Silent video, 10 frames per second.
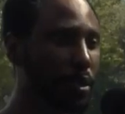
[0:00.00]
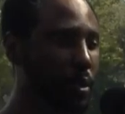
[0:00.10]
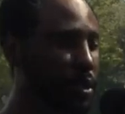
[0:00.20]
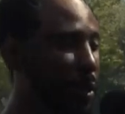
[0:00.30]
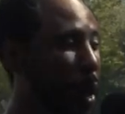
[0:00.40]

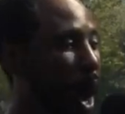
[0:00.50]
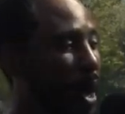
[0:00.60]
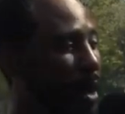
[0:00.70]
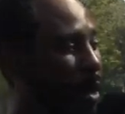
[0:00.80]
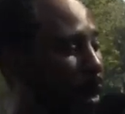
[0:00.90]
the, the
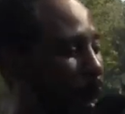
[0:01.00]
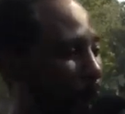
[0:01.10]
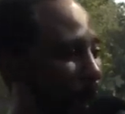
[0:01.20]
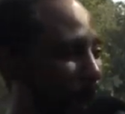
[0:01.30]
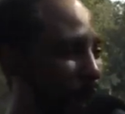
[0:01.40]
why.
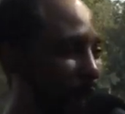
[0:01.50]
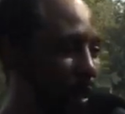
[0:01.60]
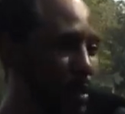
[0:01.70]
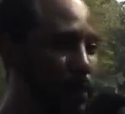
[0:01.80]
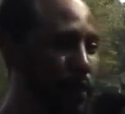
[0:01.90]
And
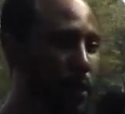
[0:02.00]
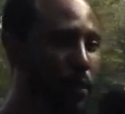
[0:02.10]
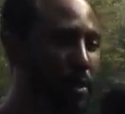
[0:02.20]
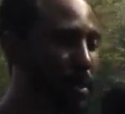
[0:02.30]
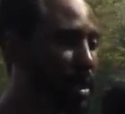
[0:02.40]
then for
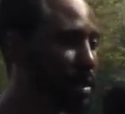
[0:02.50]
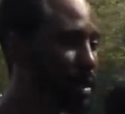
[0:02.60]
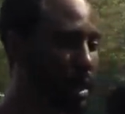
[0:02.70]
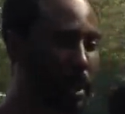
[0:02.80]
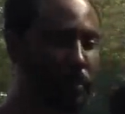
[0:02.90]
three
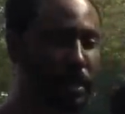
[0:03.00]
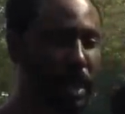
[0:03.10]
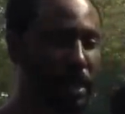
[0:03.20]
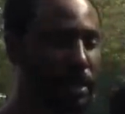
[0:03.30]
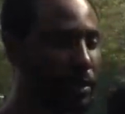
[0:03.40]
months, every
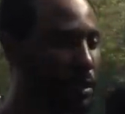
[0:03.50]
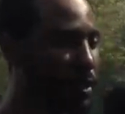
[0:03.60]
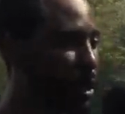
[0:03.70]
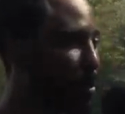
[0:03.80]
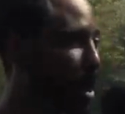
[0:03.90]
night she would
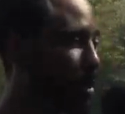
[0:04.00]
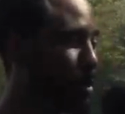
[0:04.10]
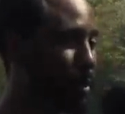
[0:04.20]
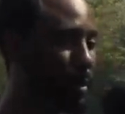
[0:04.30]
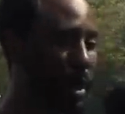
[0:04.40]
read her
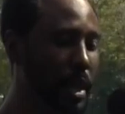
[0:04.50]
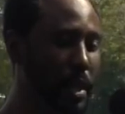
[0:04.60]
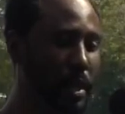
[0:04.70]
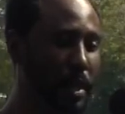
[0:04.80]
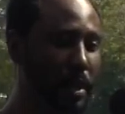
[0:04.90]
Bible.
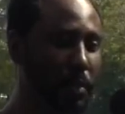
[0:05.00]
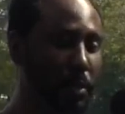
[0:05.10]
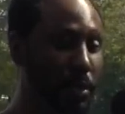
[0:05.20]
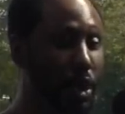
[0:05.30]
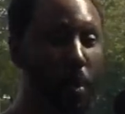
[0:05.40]
And then uh,
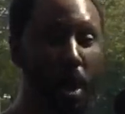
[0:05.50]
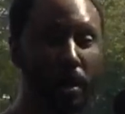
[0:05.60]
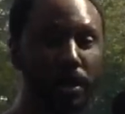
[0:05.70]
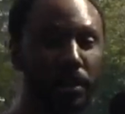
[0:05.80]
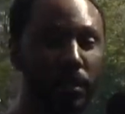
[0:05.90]
when we go
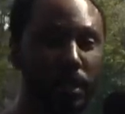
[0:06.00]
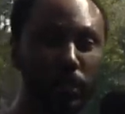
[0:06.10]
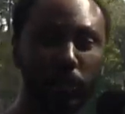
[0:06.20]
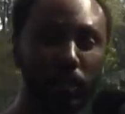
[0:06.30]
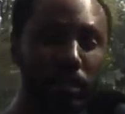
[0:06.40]
out, she would
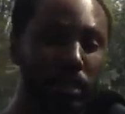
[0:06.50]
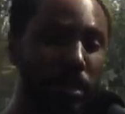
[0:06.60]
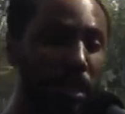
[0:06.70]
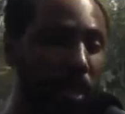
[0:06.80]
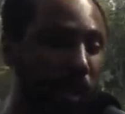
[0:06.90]
say,
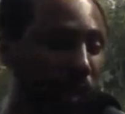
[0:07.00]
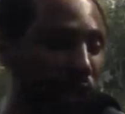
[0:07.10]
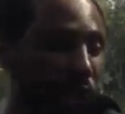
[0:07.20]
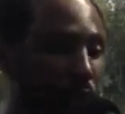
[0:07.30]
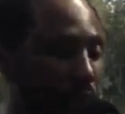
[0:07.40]
Wilson,
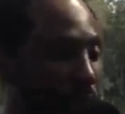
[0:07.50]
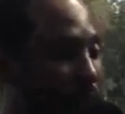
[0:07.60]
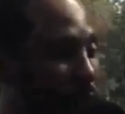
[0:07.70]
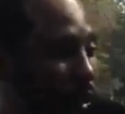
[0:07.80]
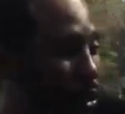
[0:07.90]
you know, you gotta
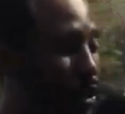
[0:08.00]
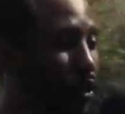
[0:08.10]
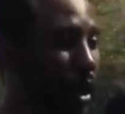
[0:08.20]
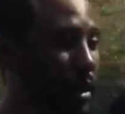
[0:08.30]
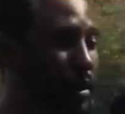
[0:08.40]
follow Jesus
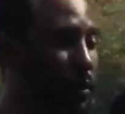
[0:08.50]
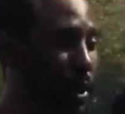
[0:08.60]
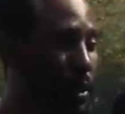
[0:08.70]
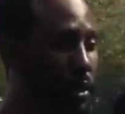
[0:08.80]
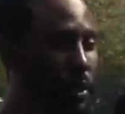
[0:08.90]
Christ.
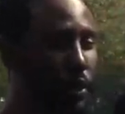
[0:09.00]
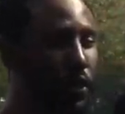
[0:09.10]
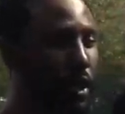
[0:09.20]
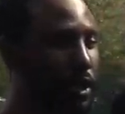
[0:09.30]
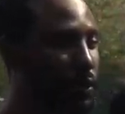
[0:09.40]
Without Jesus
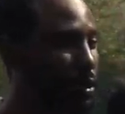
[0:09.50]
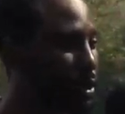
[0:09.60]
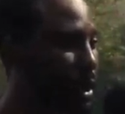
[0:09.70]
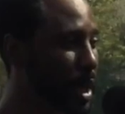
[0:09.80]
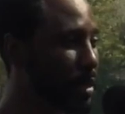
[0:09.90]
Christ, when
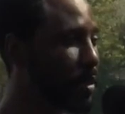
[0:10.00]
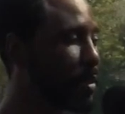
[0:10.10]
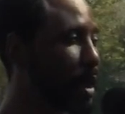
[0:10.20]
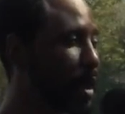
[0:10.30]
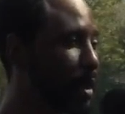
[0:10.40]
you die, you go
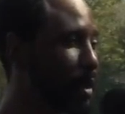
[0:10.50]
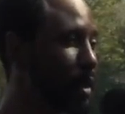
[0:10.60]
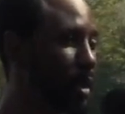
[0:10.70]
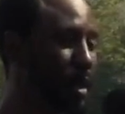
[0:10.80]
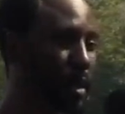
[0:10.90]
to hell.
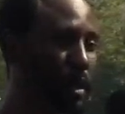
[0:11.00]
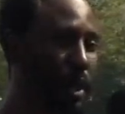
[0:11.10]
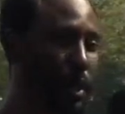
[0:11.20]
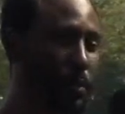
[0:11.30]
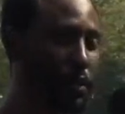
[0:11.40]

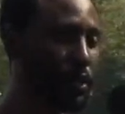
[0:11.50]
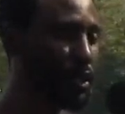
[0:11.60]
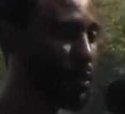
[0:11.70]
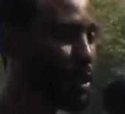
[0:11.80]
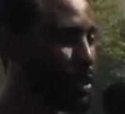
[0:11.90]
Uh, do you
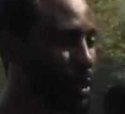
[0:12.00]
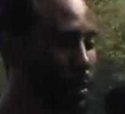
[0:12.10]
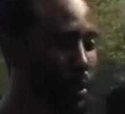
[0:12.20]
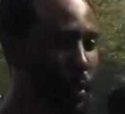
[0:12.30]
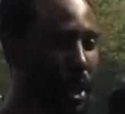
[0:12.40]
know where you're
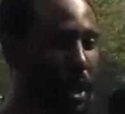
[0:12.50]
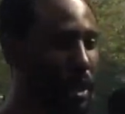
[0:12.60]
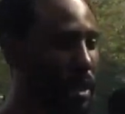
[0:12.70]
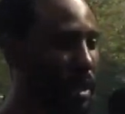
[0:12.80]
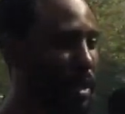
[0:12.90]
going? So
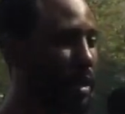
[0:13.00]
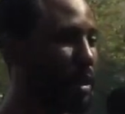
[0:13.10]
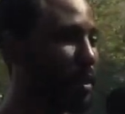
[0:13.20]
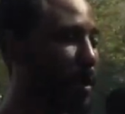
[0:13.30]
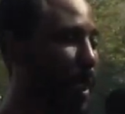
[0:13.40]
on and on and
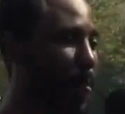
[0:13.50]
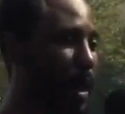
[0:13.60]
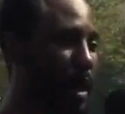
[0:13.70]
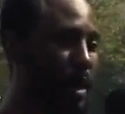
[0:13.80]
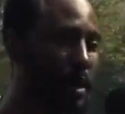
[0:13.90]
on.
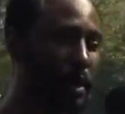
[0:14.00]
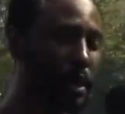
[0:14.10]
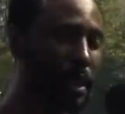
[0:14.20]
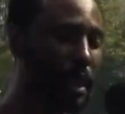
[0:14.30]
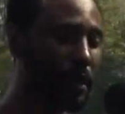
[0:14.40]
And then
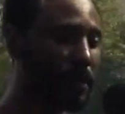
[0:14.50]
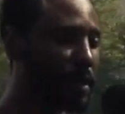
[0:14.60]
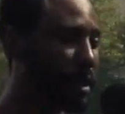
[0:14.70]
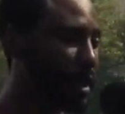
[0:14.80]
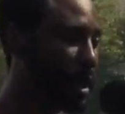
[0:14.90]
she left,